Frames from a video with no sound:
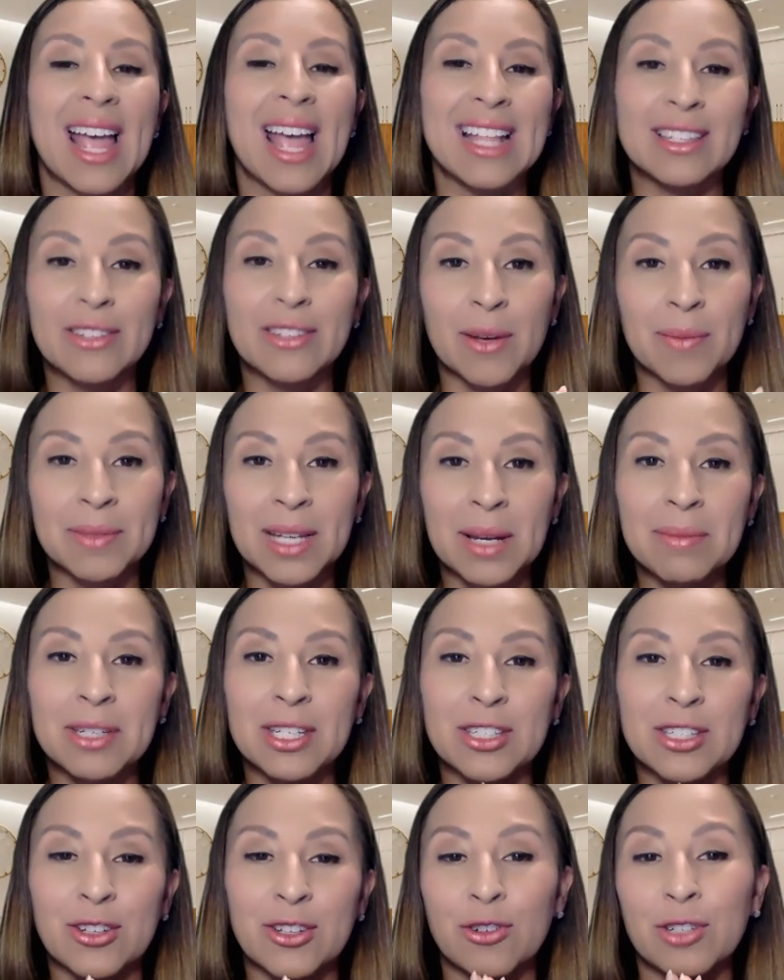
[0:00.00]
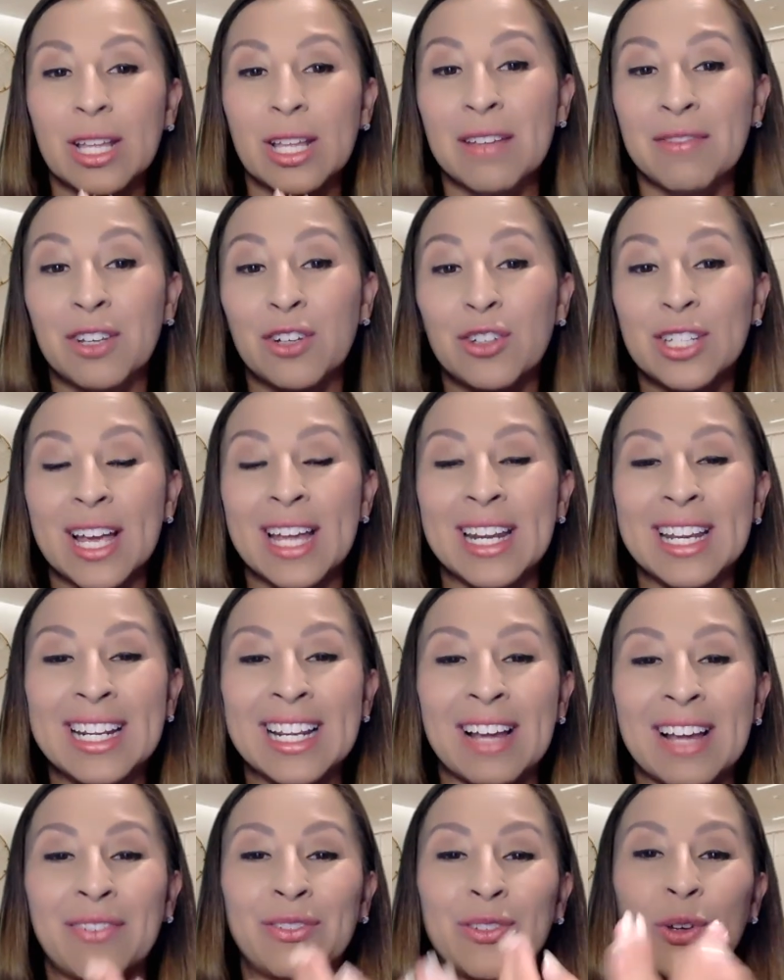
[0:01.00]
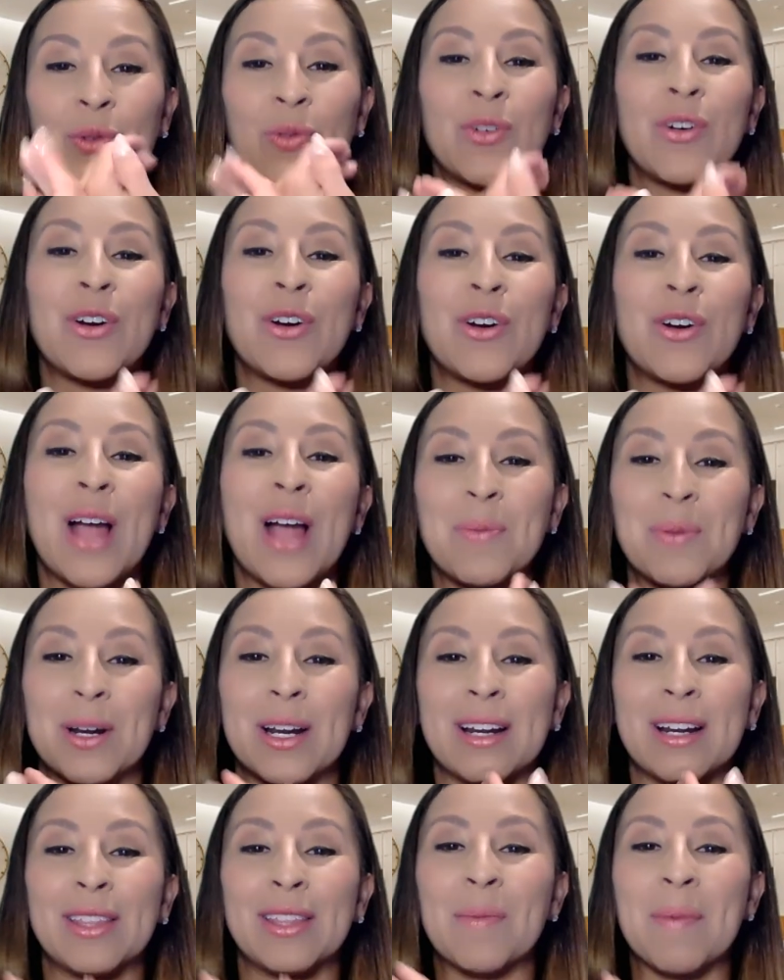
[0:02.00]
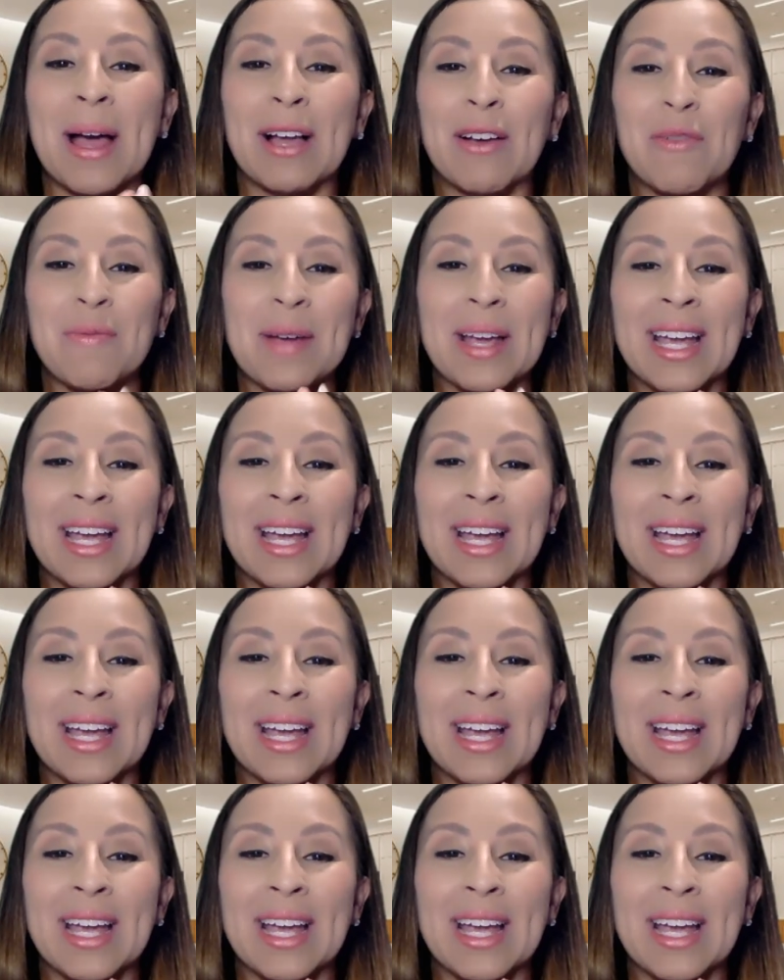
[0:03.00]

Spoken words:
And sometimes if there's any leftover, I put it on the back of my